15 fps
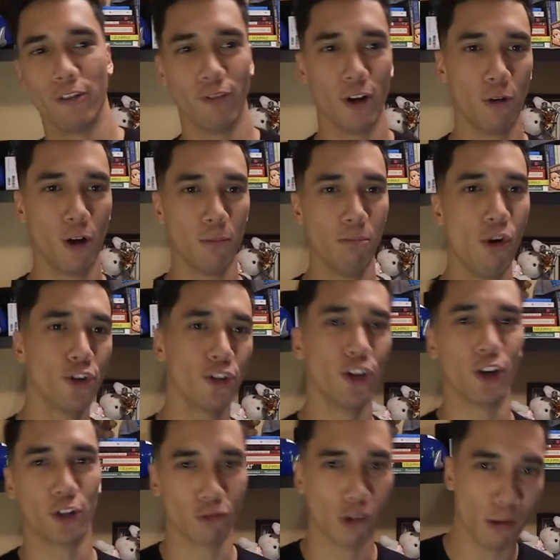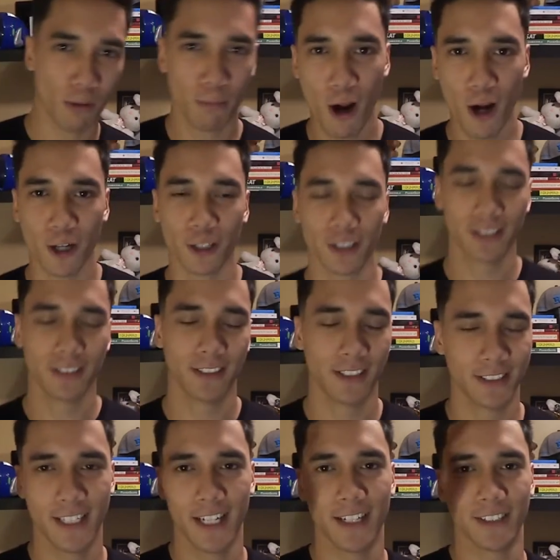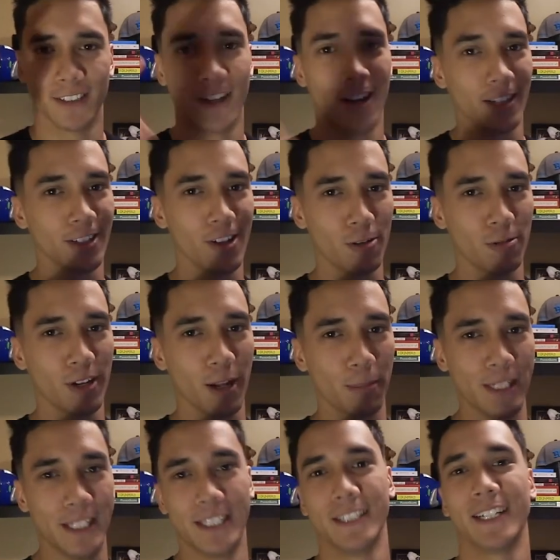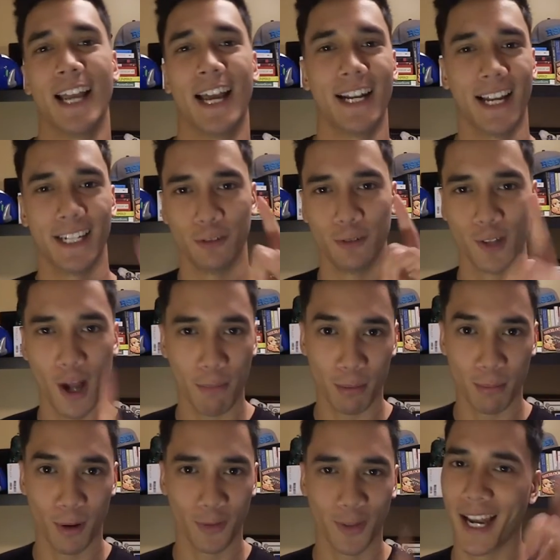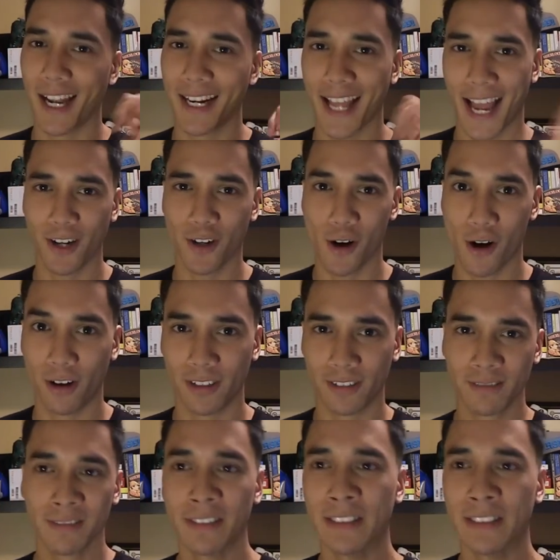if I want money? I could rob a bank. That is not at all what I mean, and I do not promote that at all.